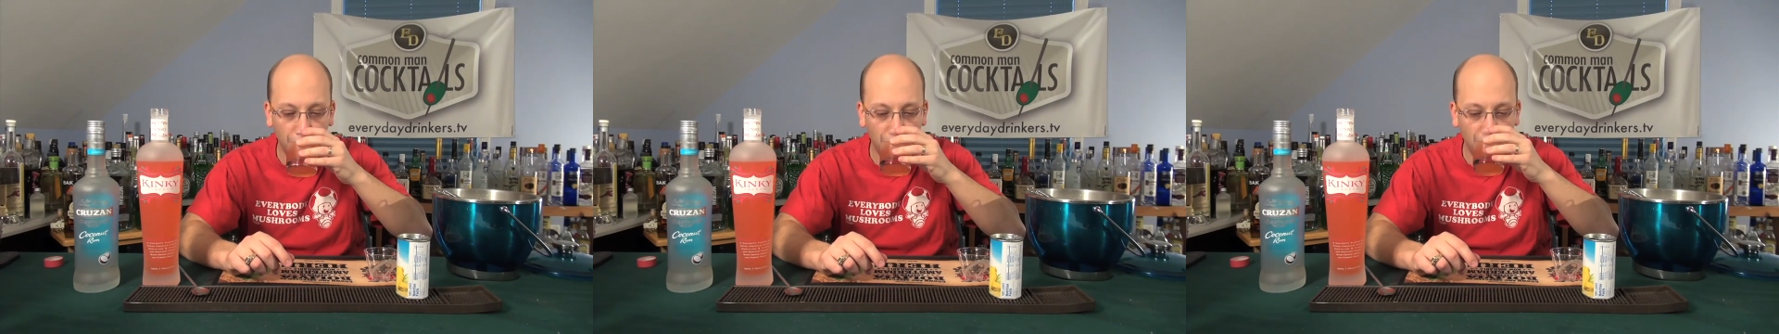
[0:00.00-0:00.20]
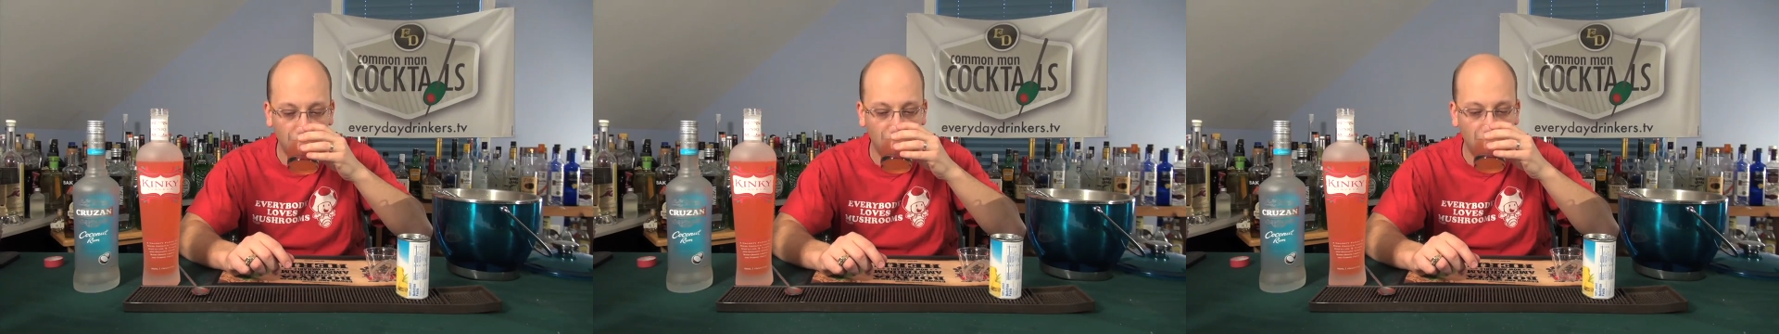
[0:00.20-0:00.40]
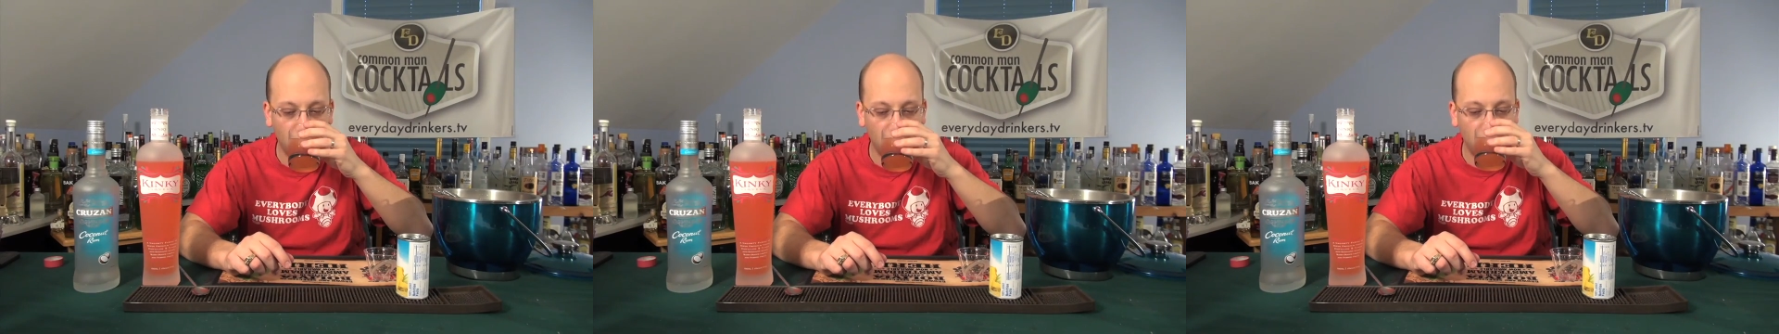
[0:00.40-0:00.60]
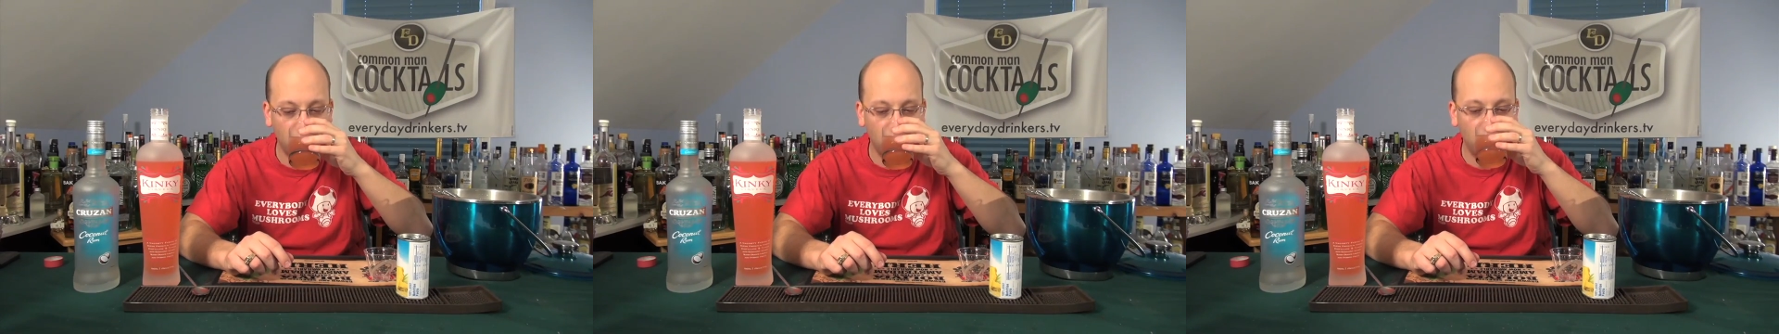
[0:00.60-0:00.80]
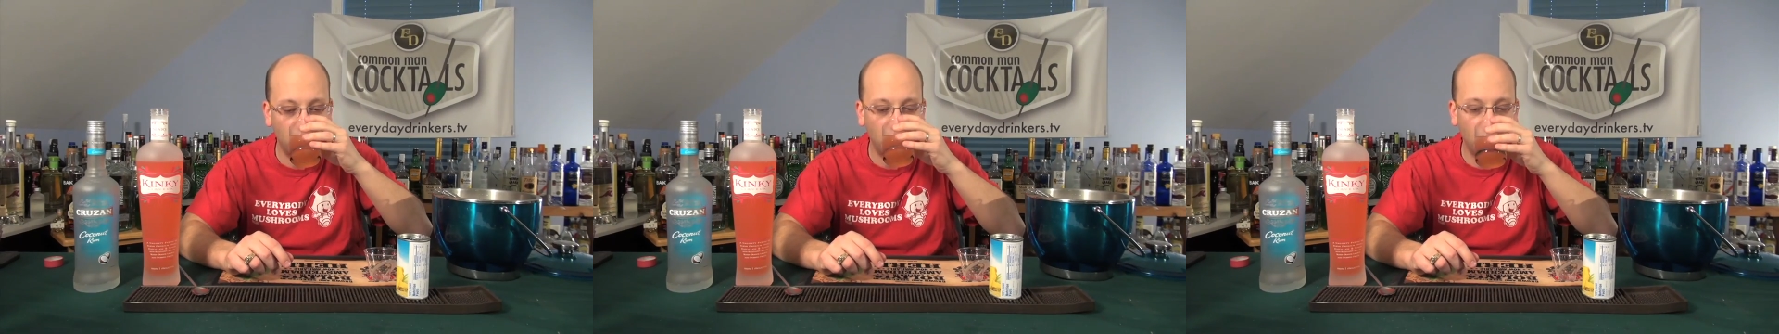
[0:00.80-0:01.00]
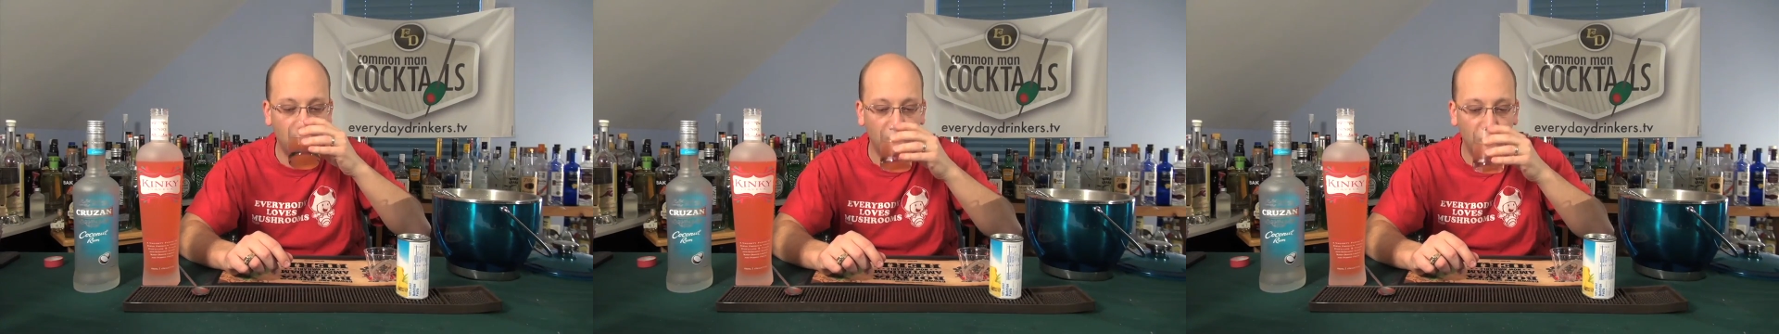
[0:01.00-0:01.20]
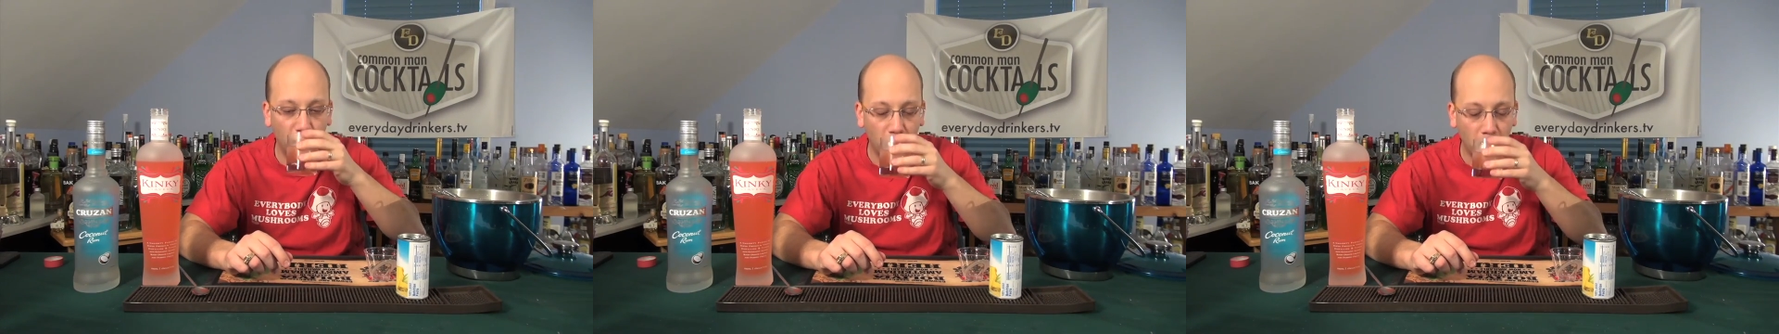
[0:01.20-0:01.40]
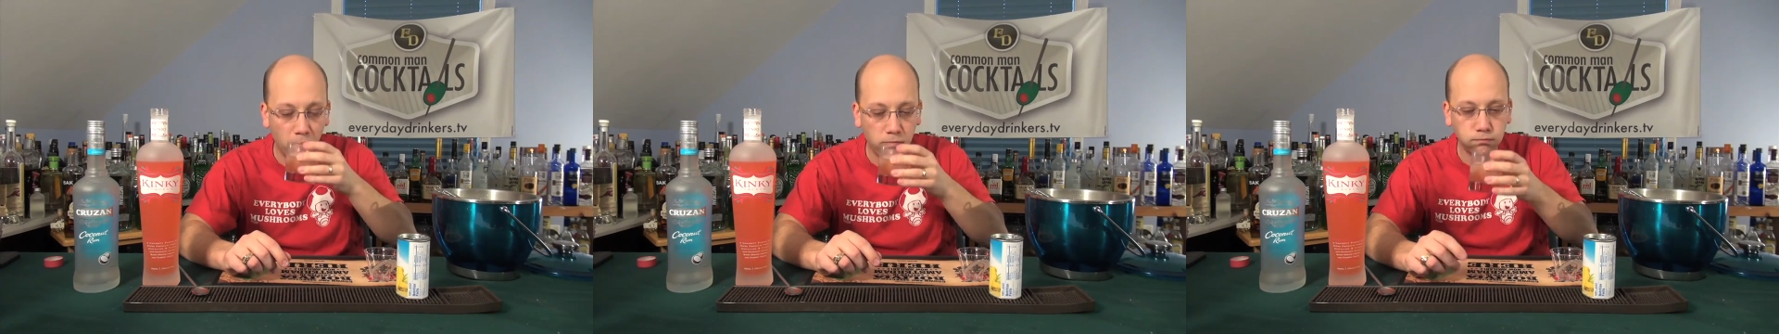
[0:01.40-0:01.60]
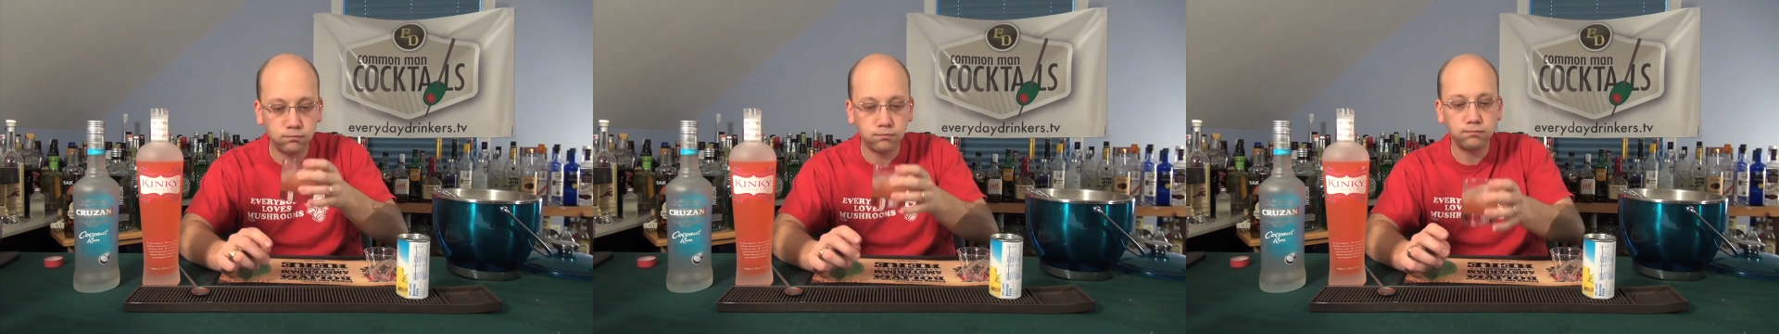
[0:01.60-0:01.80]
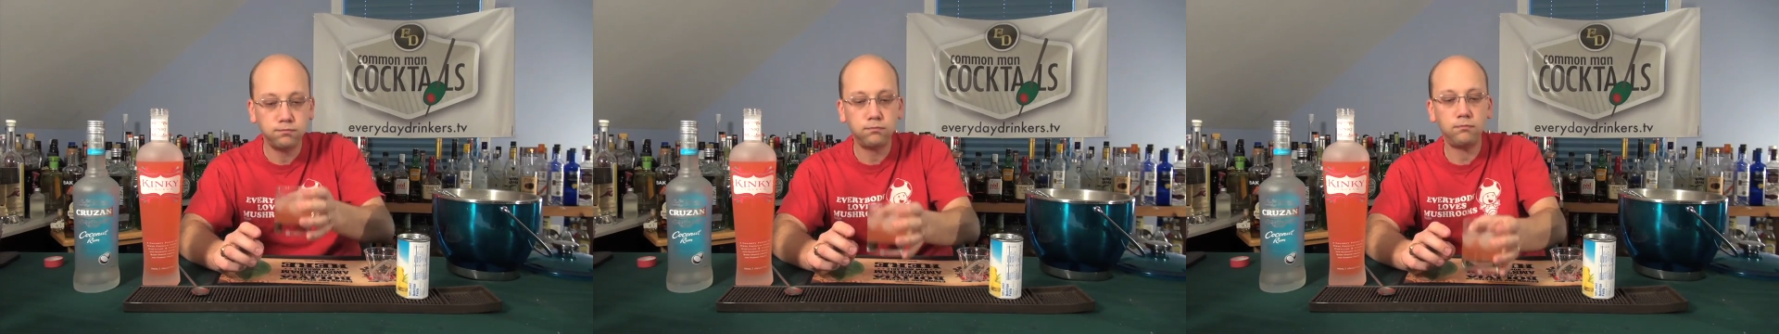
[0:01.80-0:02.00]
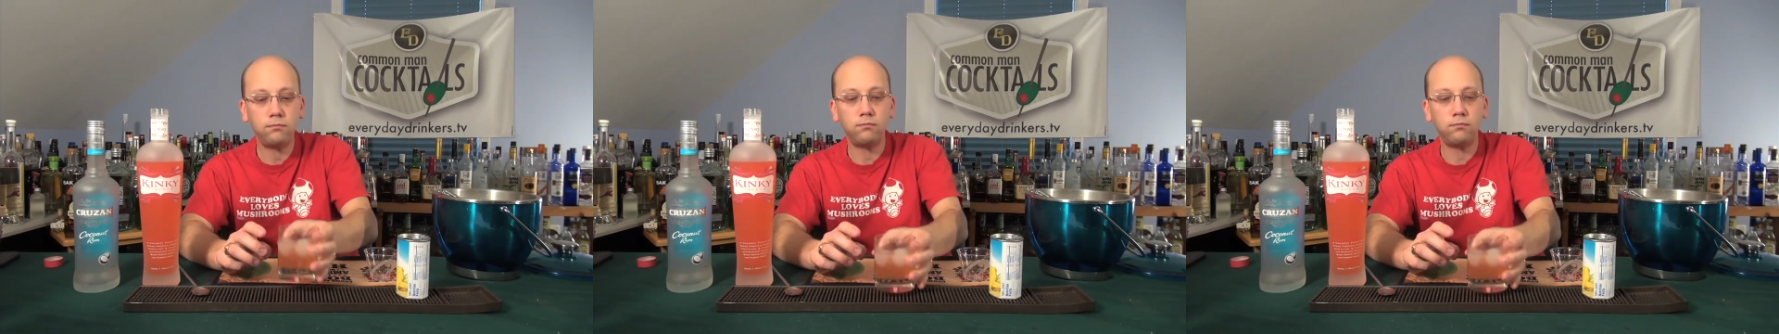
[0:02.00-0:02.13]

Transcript: Nothing is said.